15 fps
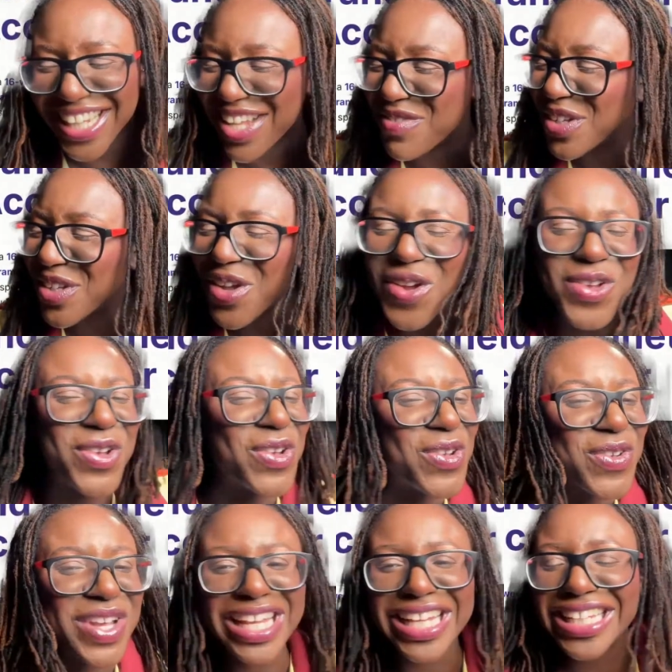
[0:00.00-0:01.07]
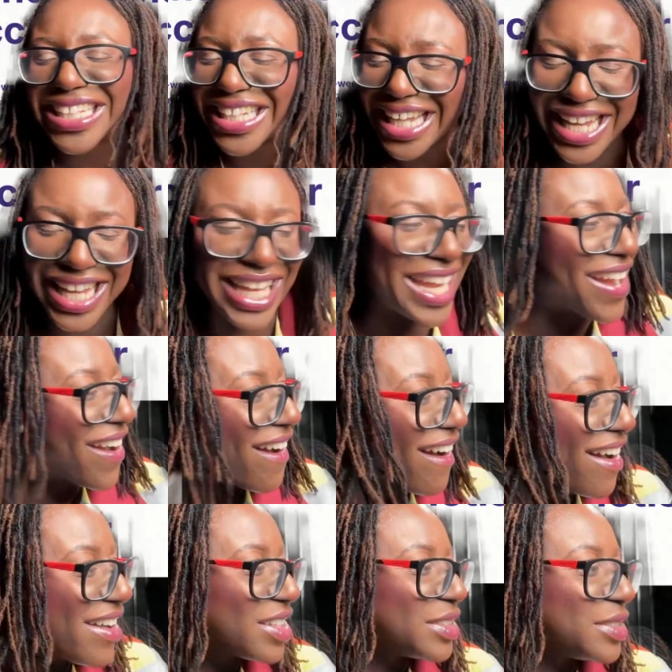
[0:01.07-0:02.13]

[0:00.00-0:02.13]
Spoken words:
me know who is here.